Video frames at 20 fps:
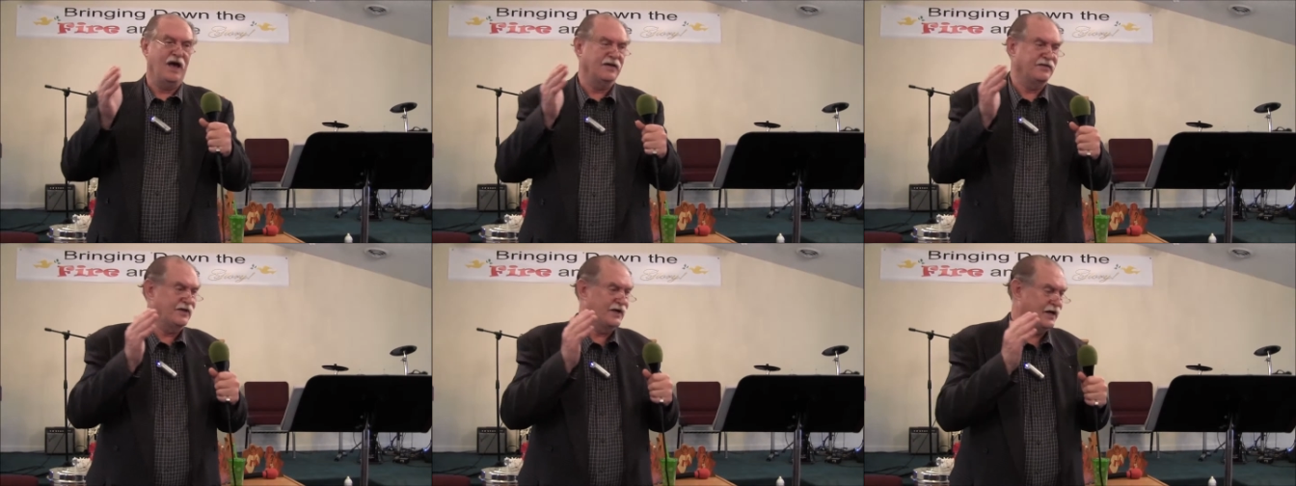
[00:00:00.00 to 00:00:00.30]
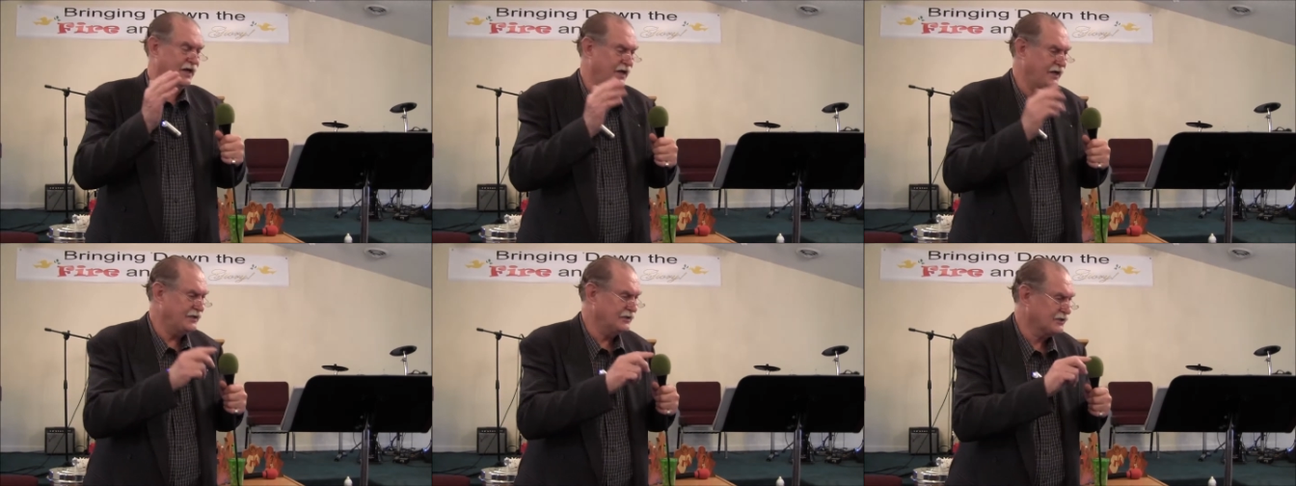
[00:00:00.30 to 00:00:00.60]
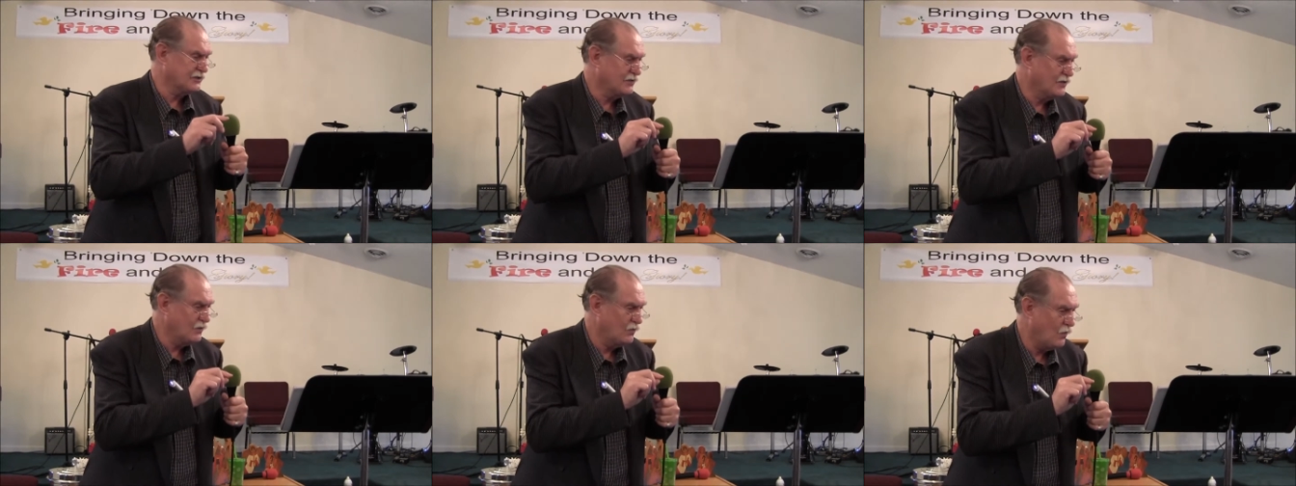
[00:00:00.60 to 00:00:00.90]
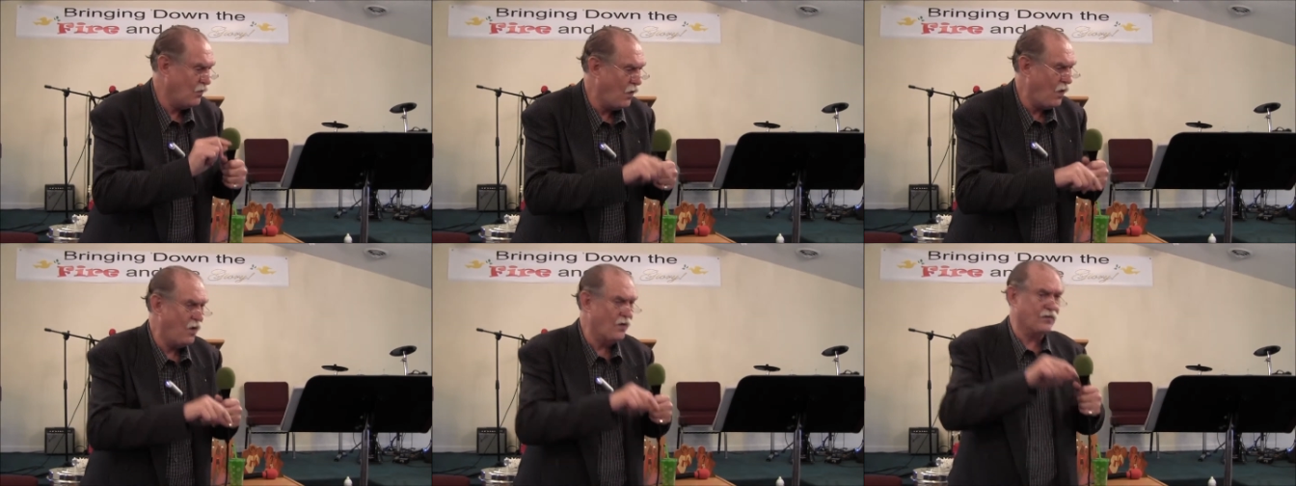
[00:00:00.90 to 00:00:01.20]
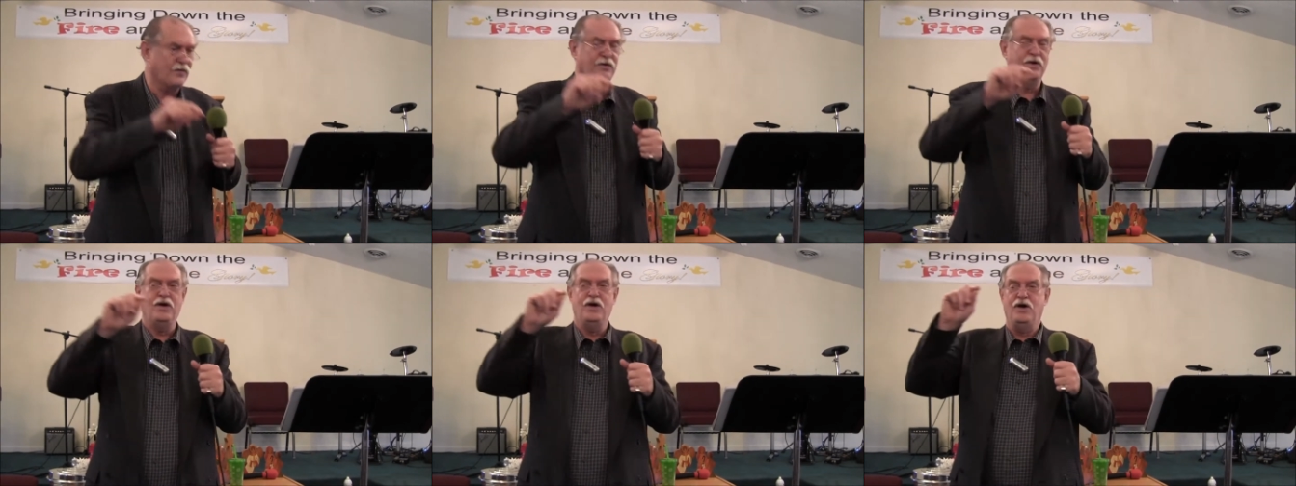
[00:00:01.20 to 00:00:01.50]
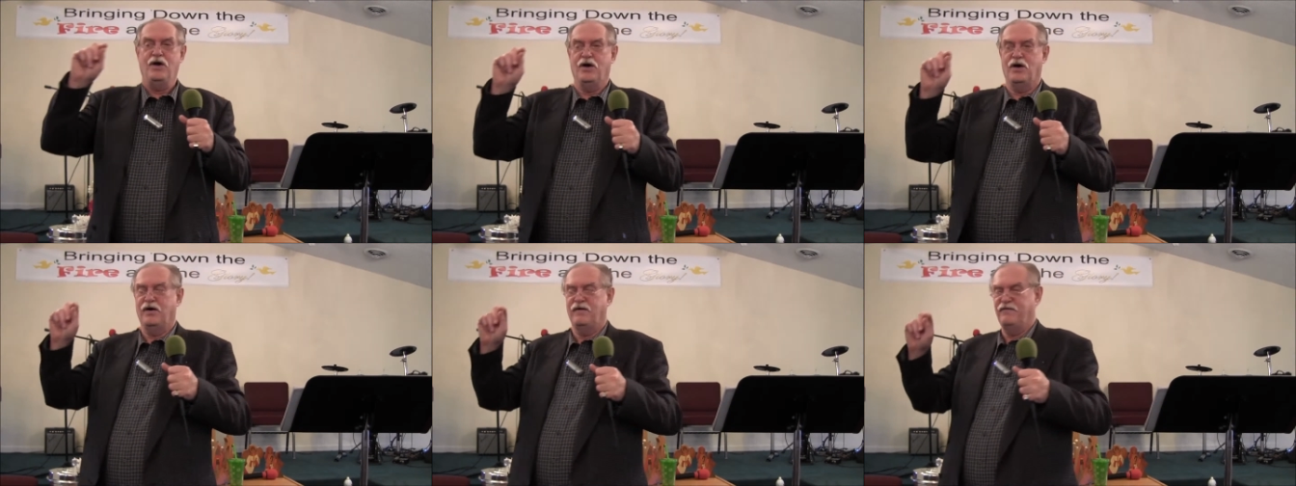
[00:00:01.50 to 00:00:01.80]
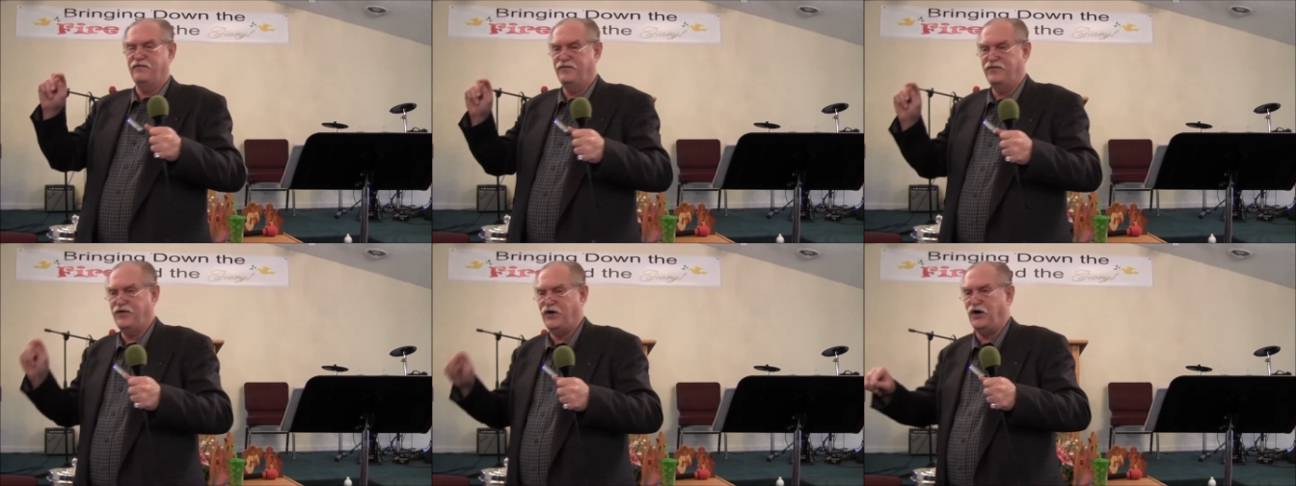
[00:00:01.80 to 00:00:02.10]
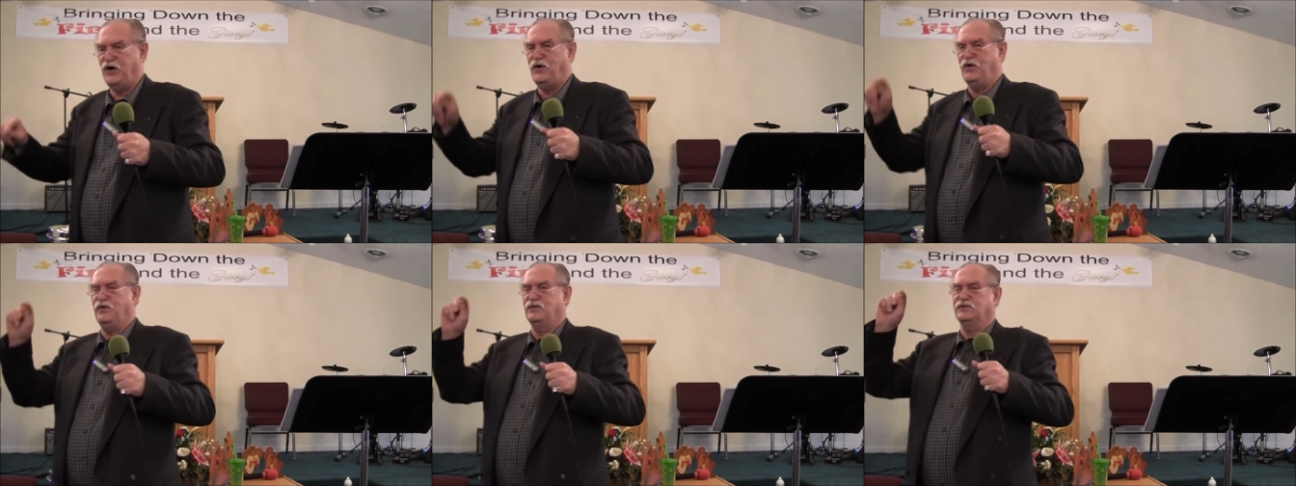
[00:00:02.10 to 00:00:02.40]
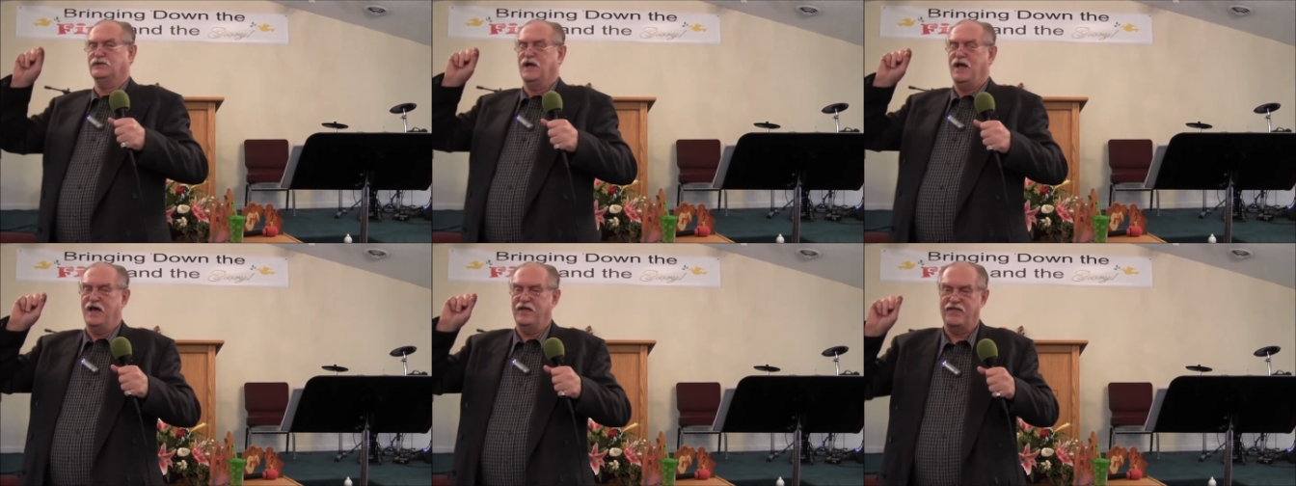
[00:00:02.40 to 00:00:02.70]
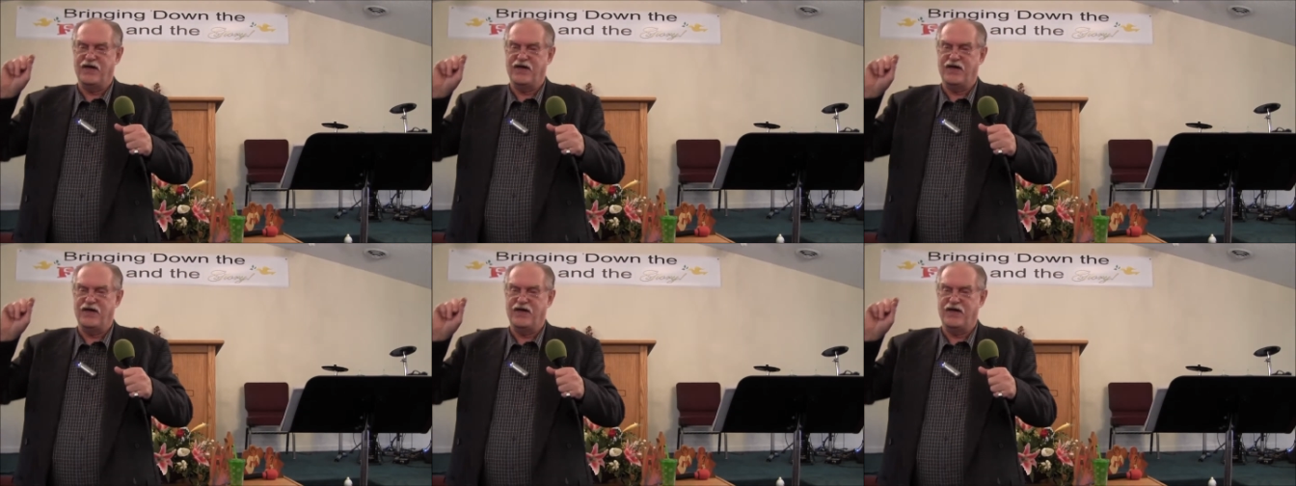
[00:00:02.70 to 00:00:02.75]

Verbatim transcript: and that He is the rewarder of those